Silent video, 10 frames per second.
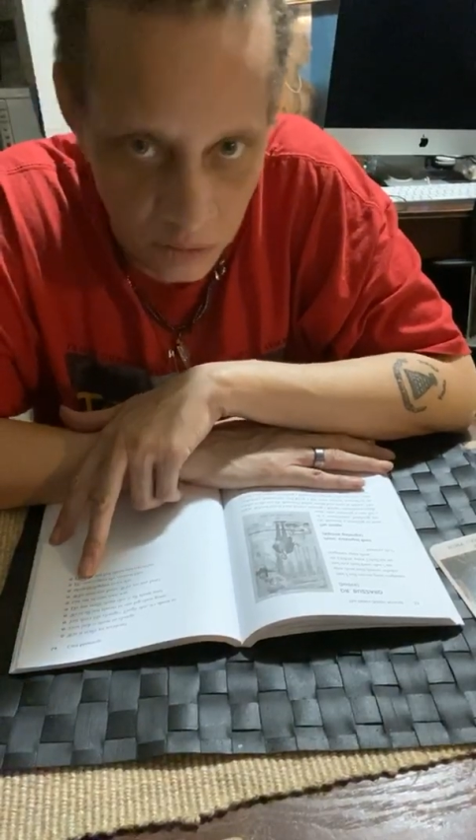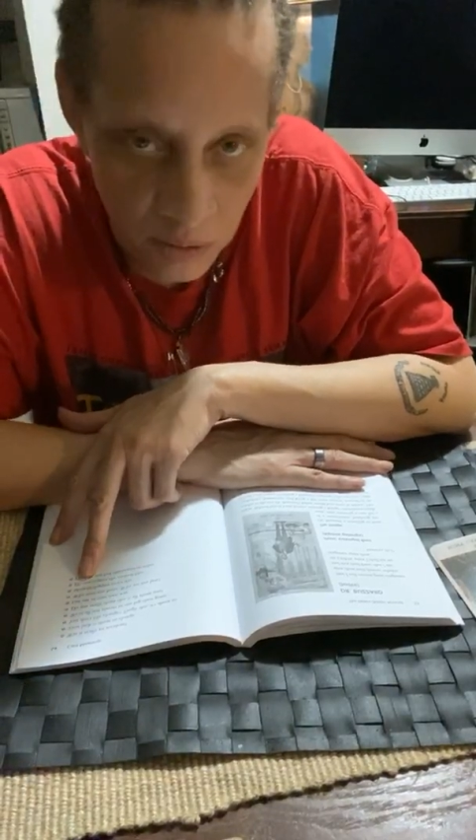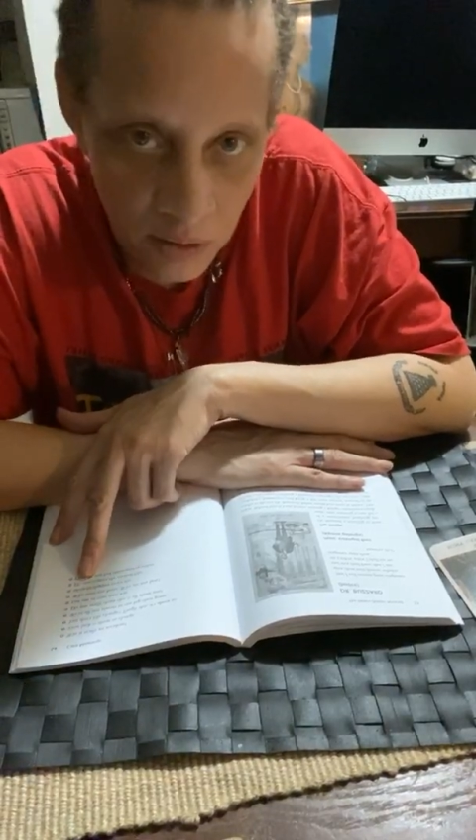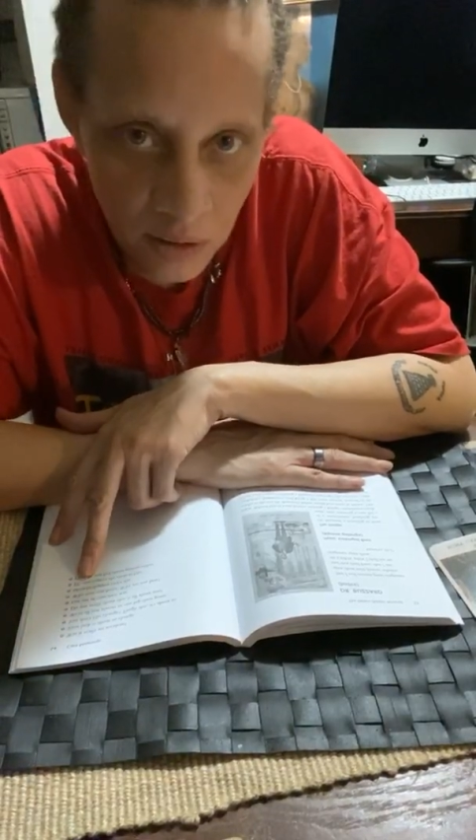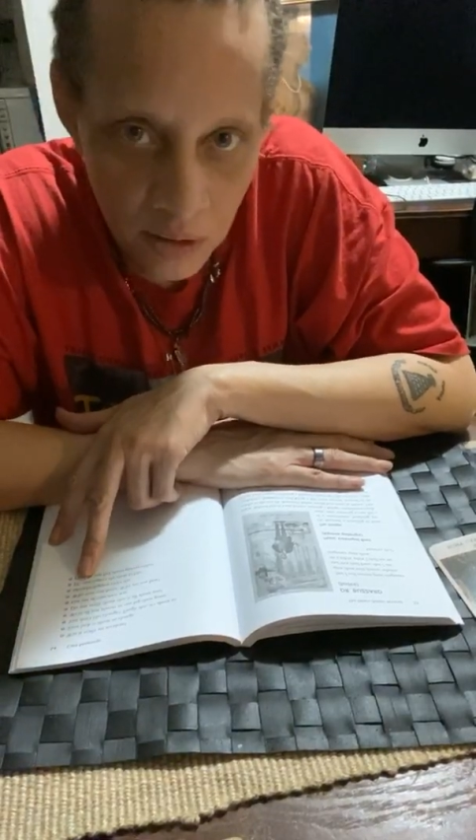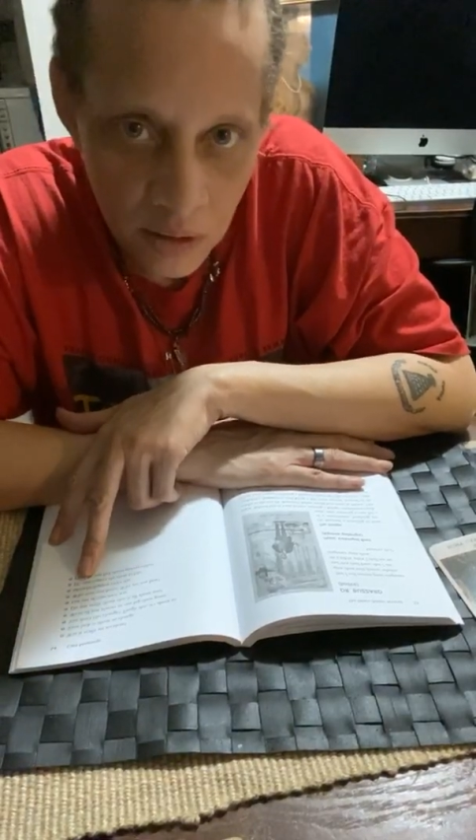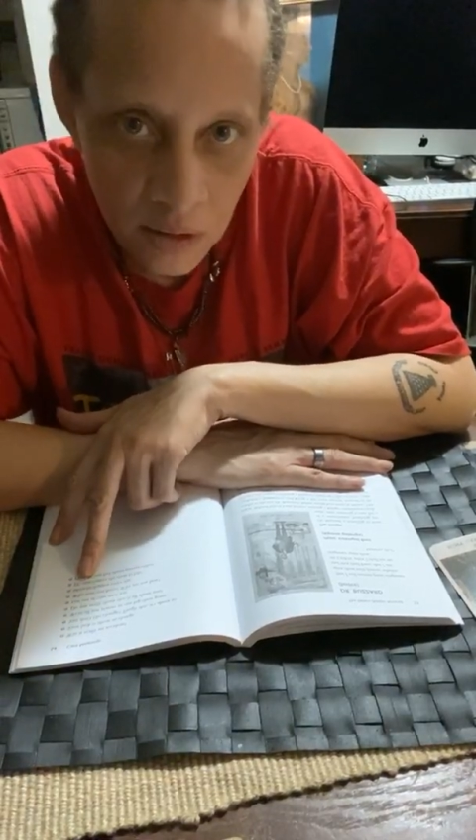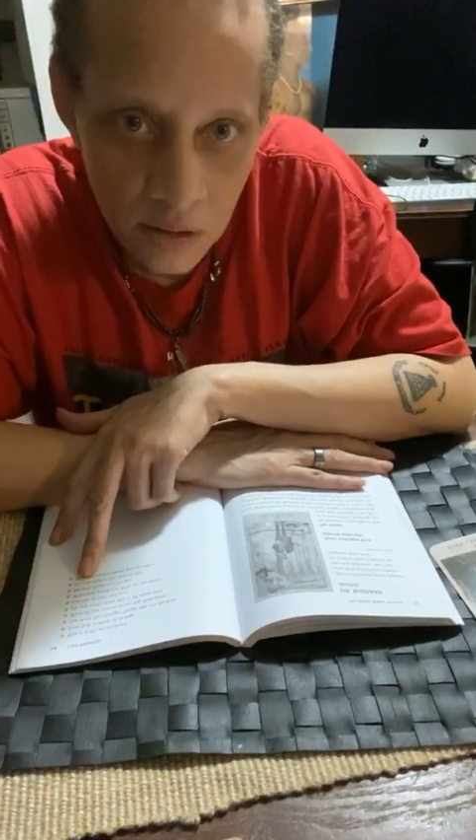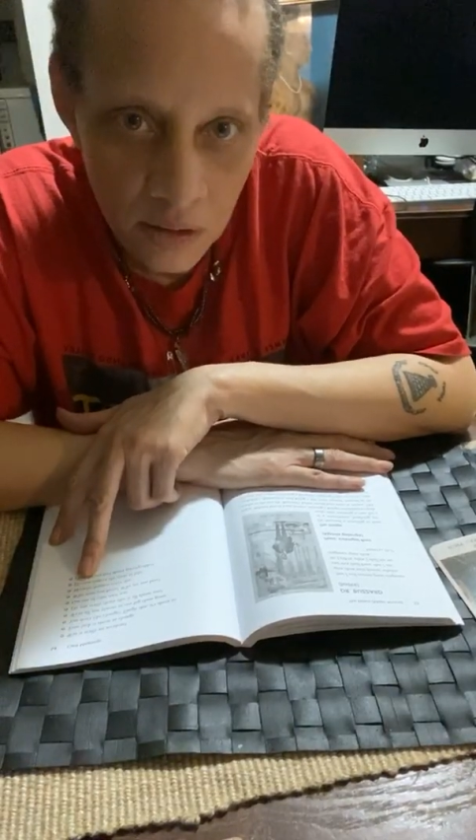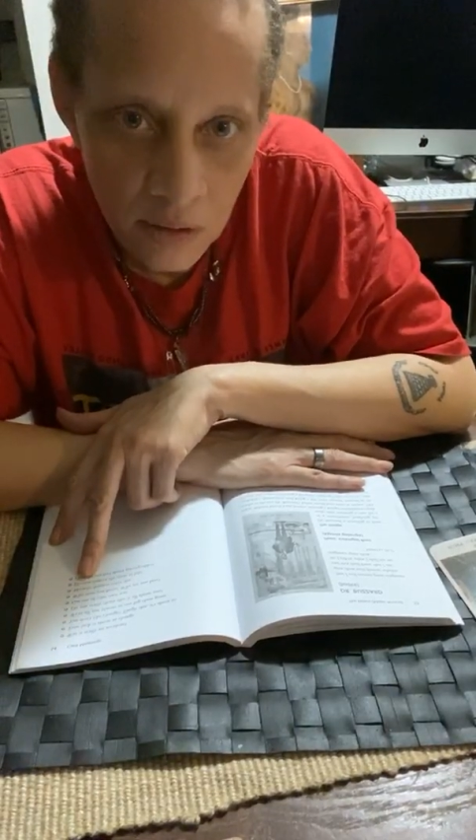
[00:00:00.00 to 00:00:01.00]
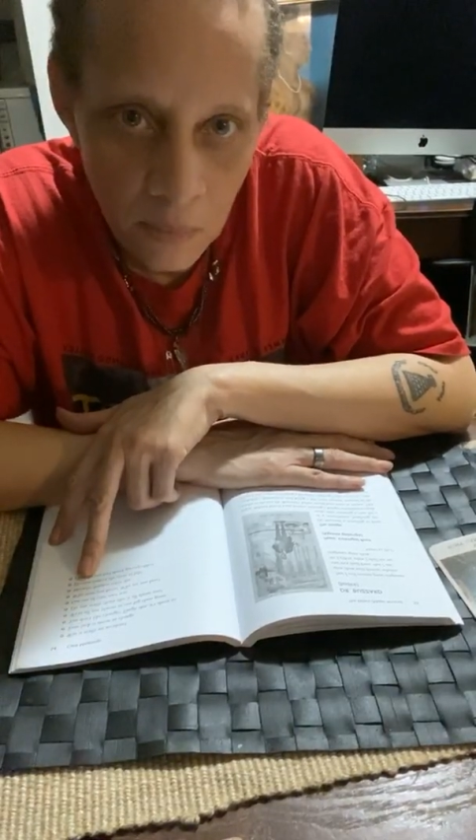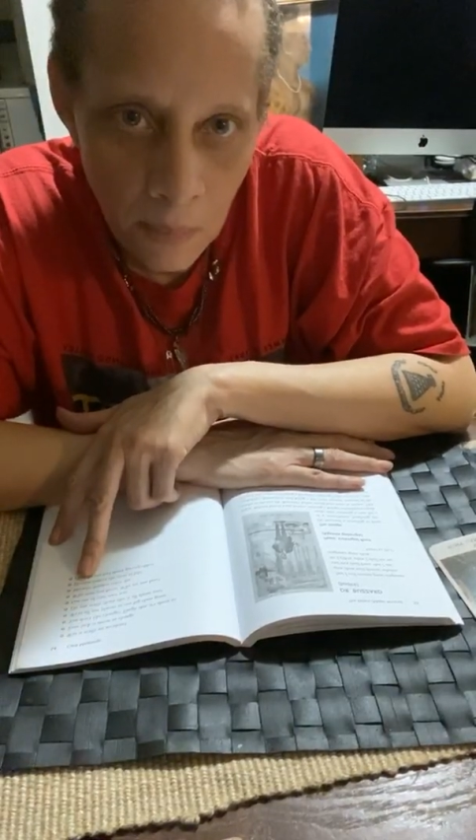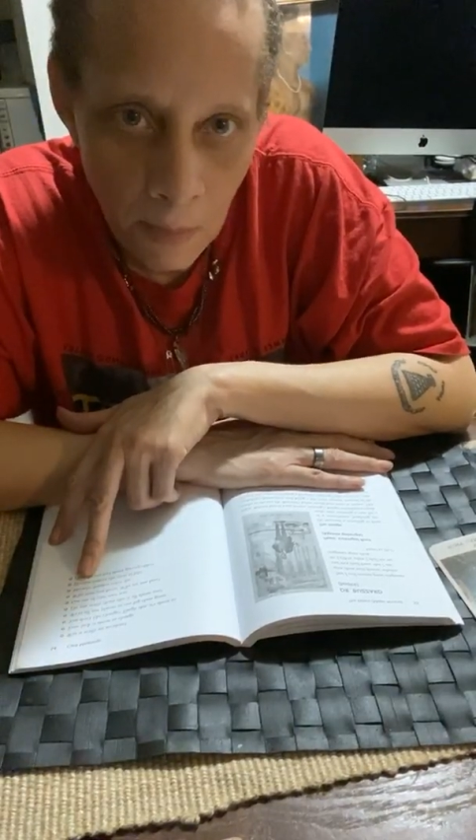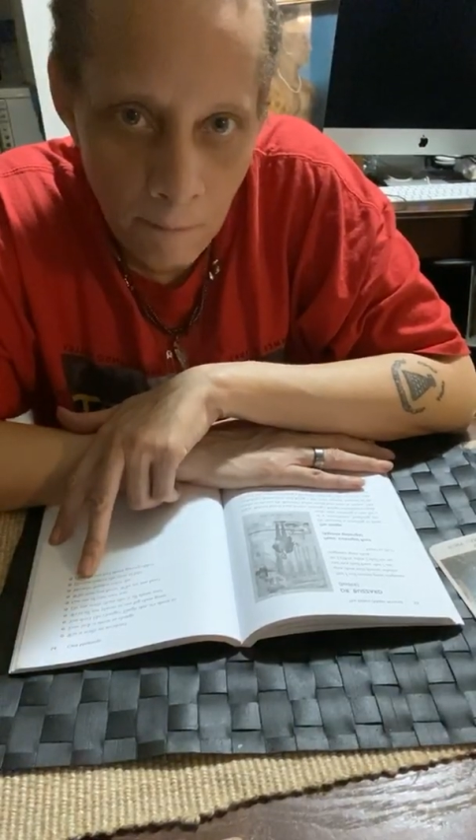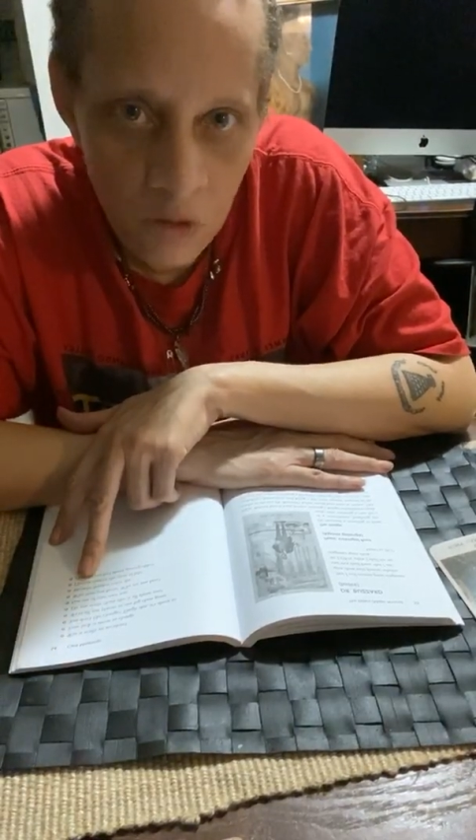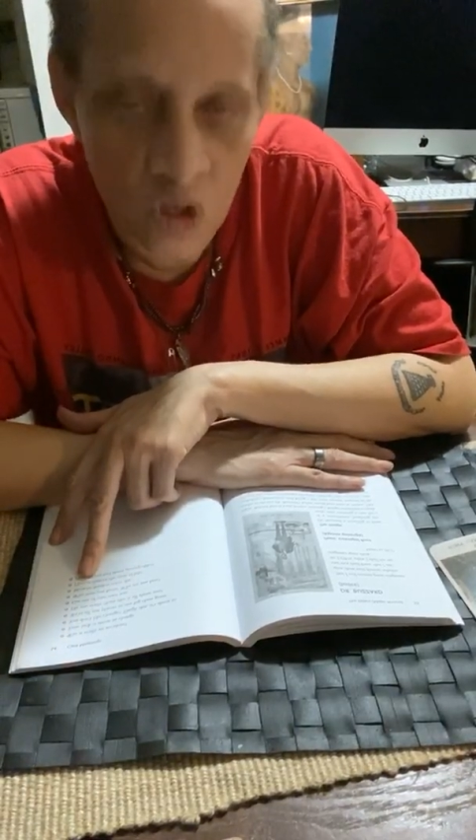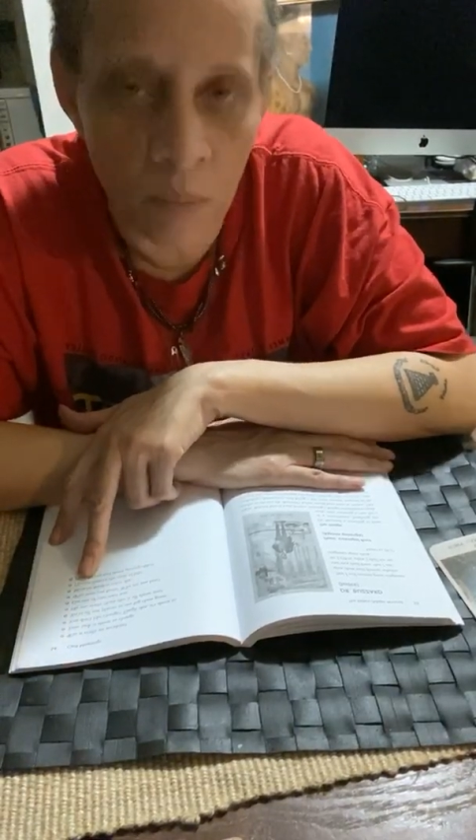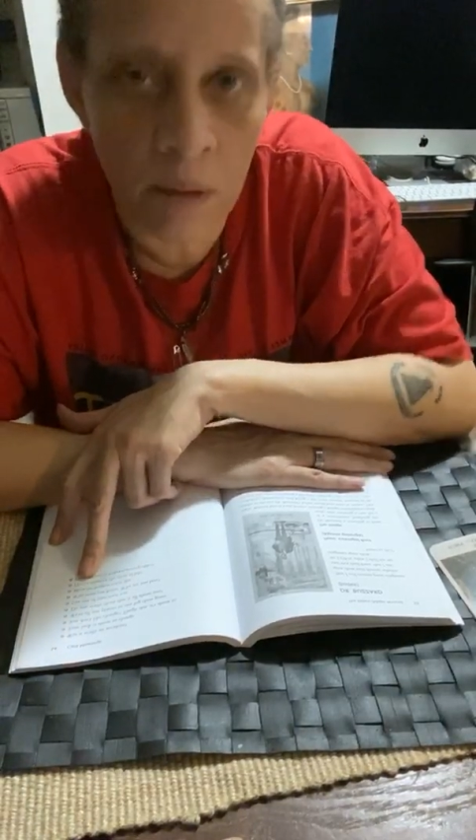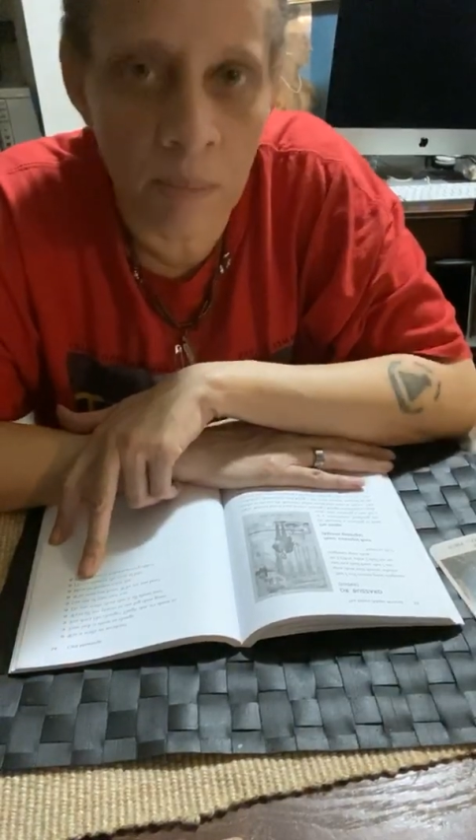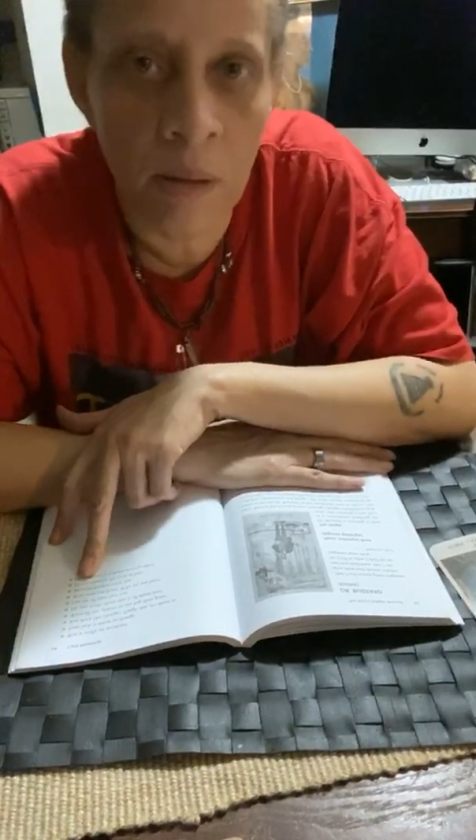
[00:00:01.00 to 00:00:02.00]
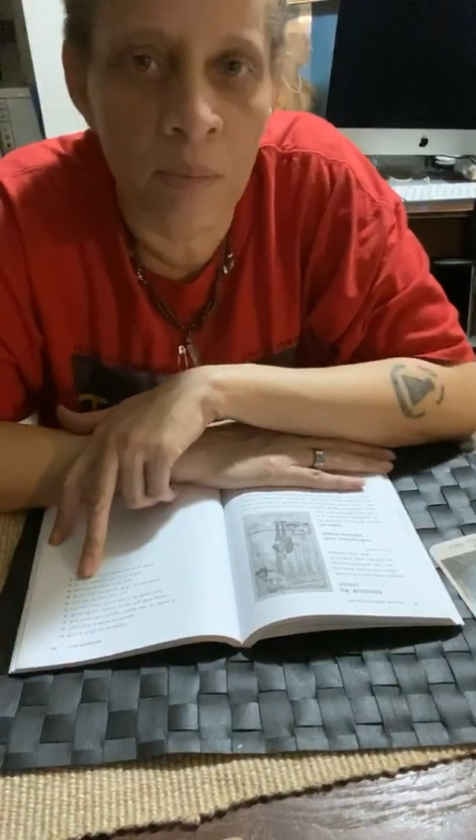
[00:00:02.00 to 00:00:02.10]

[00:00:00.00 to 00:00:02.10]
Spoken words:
you. So many people